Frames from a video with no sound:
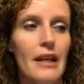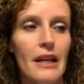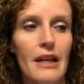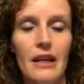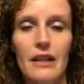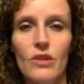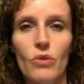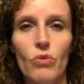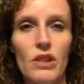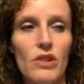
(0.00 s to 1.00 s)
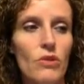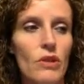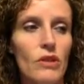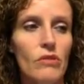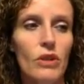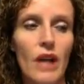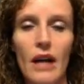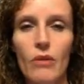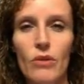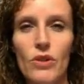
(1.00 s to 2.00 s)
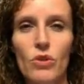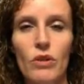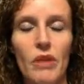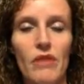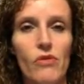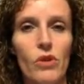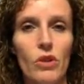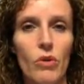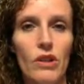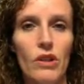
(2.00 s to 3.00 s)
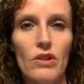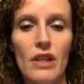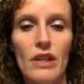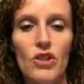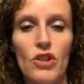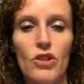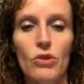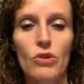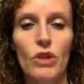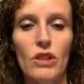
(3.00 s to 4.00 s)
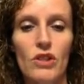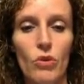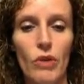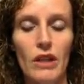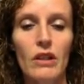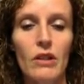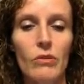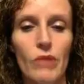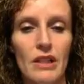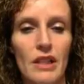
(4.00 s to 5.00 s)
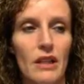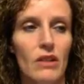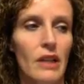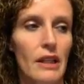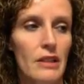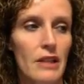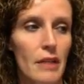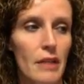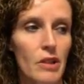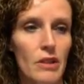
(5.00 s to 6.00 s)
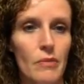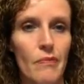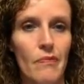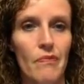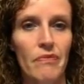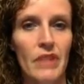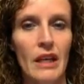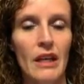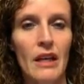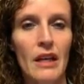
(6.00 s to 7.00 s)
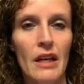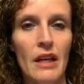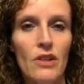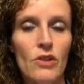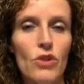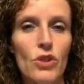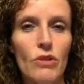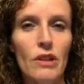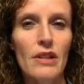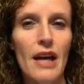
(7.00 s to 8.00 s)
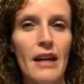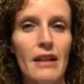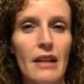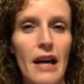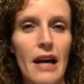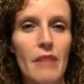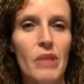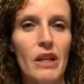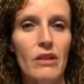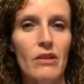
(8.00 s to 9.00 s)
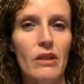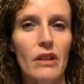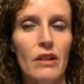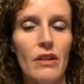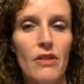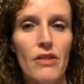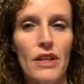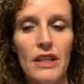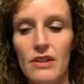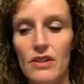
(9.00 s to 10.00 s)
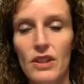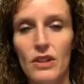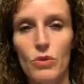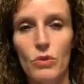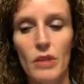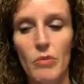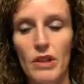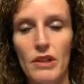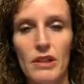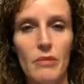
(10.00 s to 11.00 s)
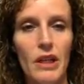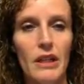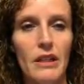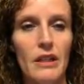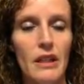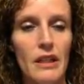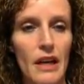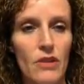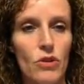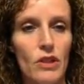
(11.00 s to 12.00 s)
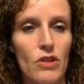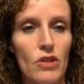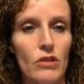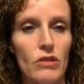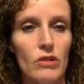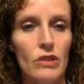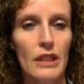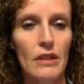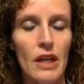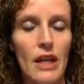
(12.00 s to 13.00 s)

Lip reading: And one student wrote, I will sort by 4 corners, and she drew a square, a rectangle, and a diamond. So students had a lot better thinking skills when they participated in the non-traditional learning.